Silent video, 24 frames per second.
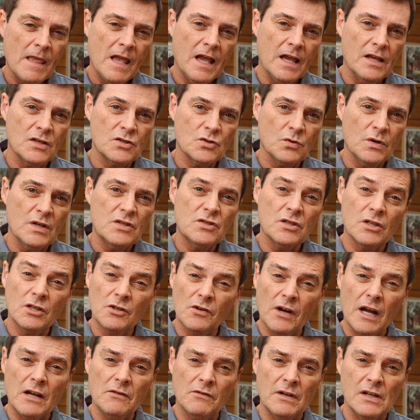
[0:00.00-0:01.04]
And so it's a
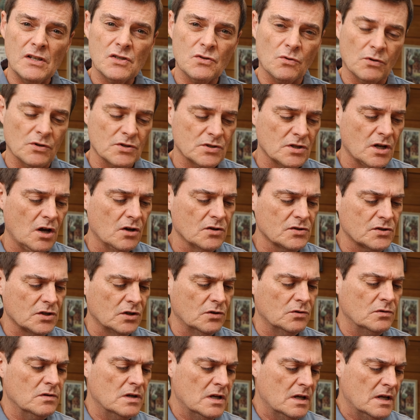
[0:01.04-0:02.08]
great resource
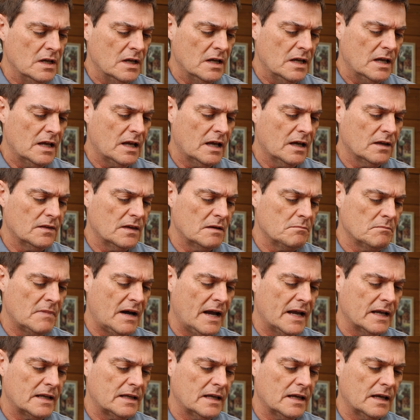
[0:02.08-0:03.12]
also that
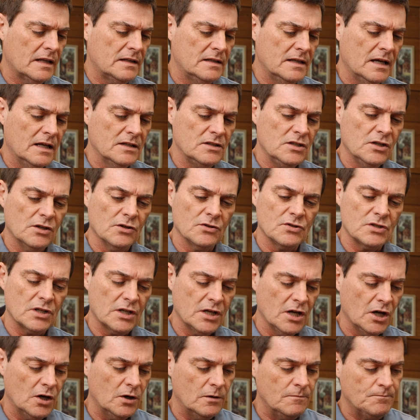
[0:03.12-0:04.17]
Mike had done years
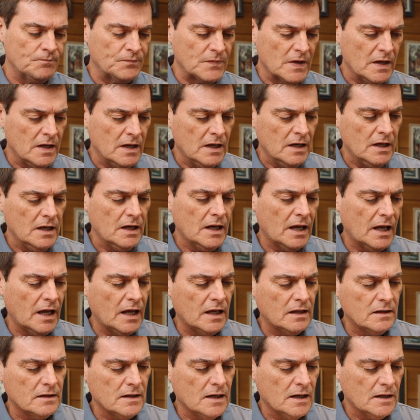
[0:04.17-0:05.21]
ago.
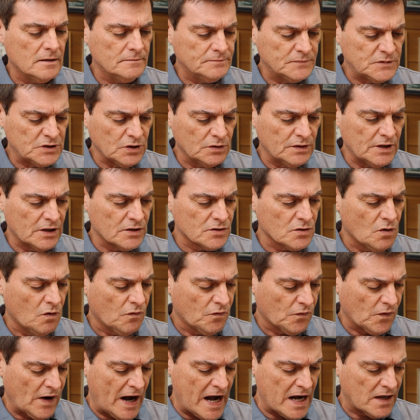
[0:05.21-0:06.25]
And so there's
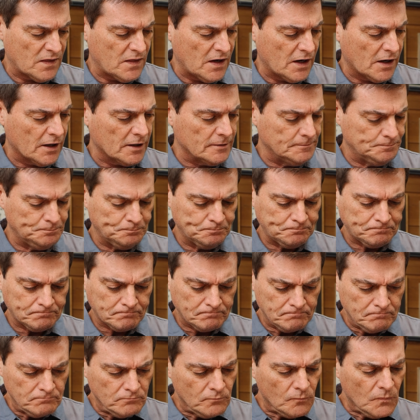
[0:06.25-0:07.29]
old Frank there,
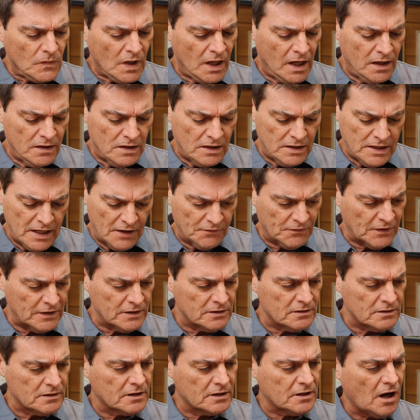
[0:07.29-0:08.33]
and the
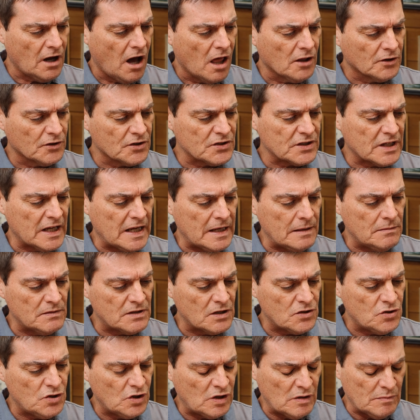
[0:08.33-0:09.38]
different color schemes
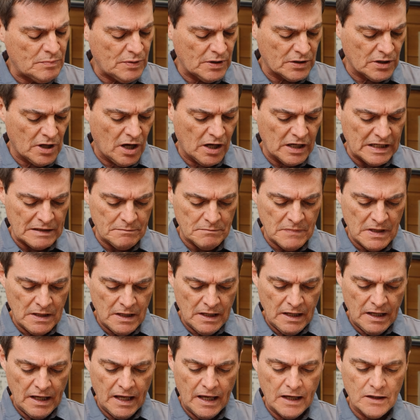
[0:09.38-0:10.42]
that you can put on him,
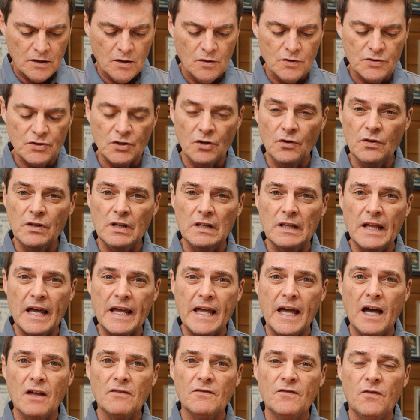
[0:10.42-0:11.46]
and also the
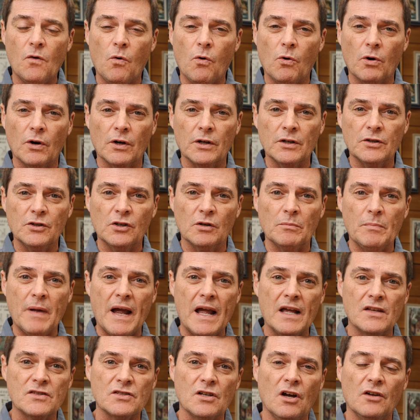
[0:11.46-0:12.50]
layout for your
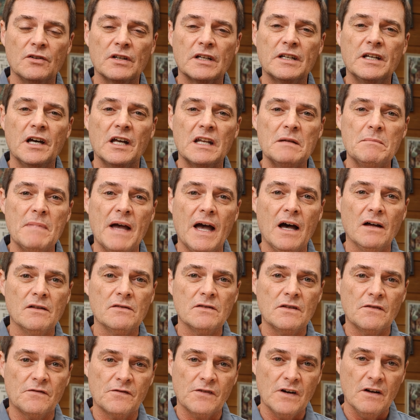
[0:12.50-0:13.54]
bandsaw to cut him
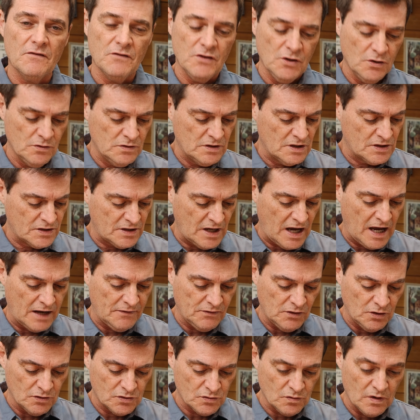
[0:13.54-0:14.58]
out, the front view and the
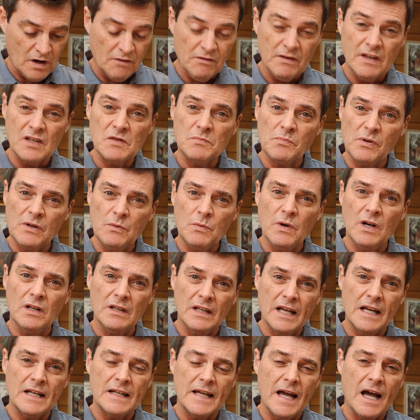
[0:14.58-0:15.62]
side view. So everything's pretty well
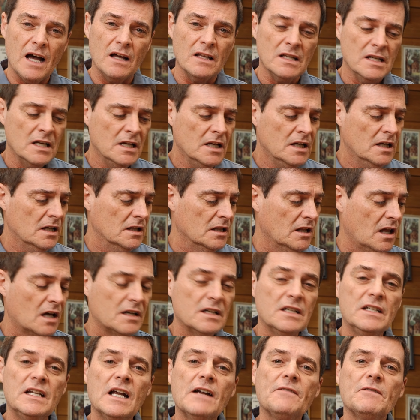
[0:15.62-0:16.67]
laid out. A
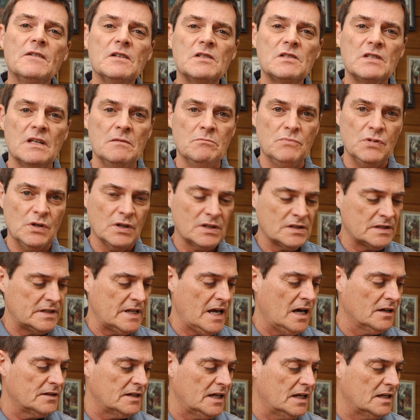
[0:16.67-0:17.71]
lot of difference in books
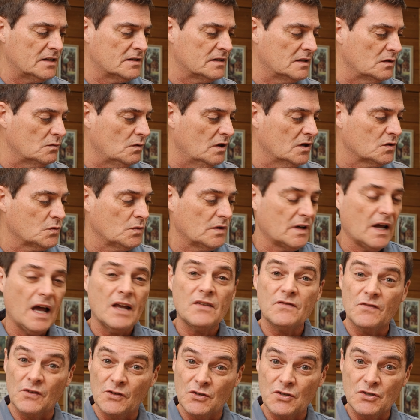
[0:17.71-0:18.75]
nowadays than it was when
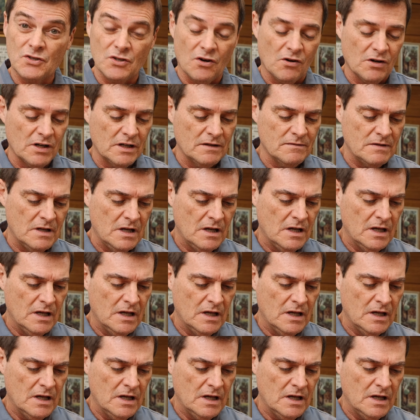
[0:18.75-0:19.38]
I first started.